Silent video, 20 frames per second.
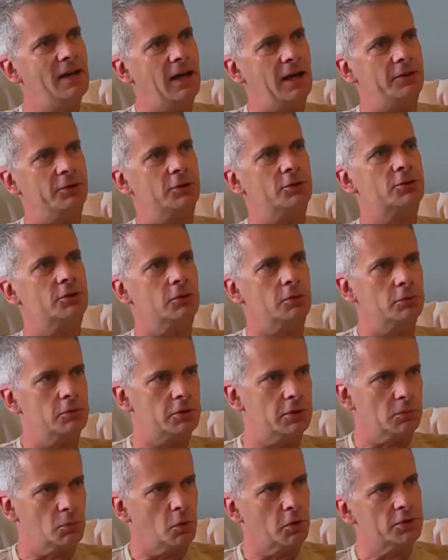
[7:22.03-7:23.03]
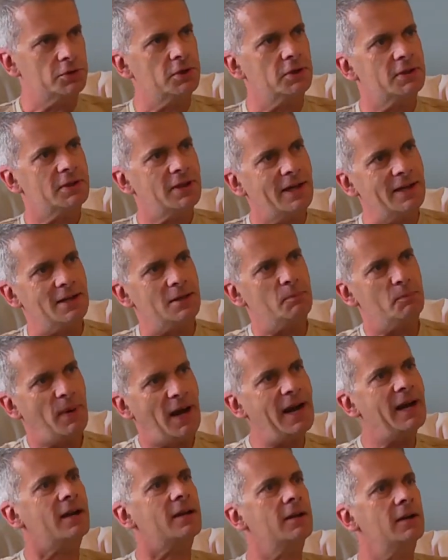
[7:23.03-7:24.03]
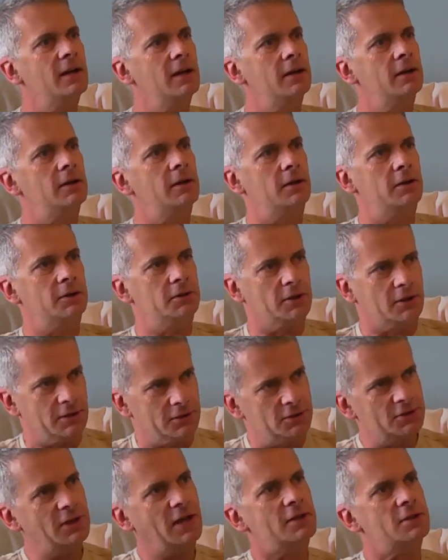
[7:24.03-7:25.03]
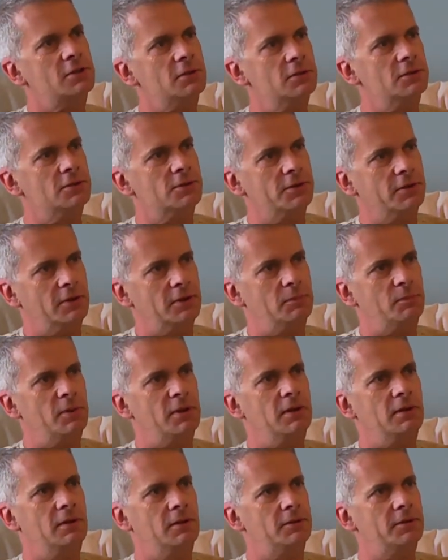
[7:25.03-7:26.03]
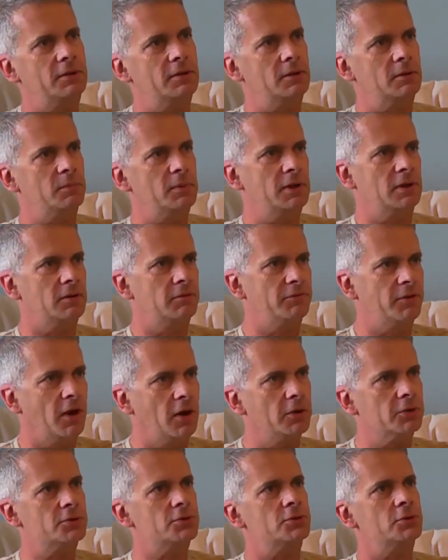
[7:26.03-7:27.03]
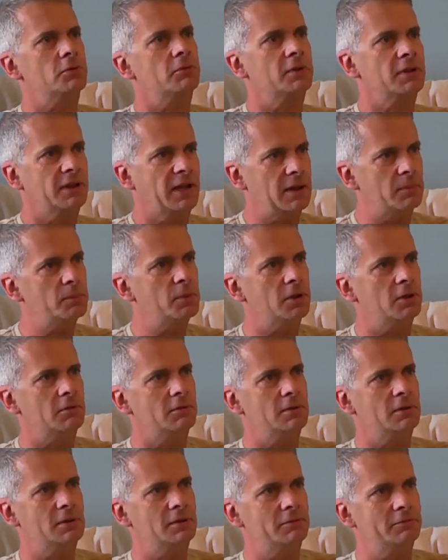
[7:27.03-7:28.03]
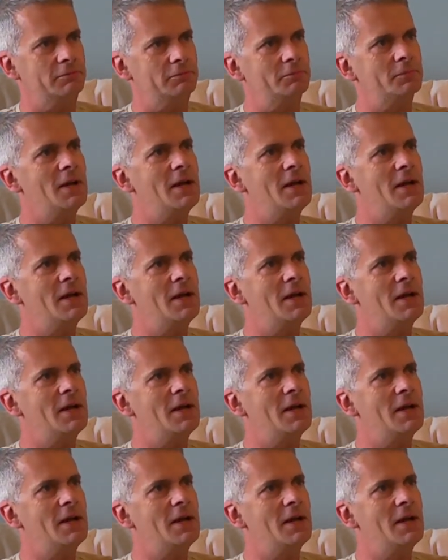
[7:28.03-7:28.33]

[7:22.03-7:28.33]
and the solution was to take back uh, the concessions that had been that had been advanced during that period of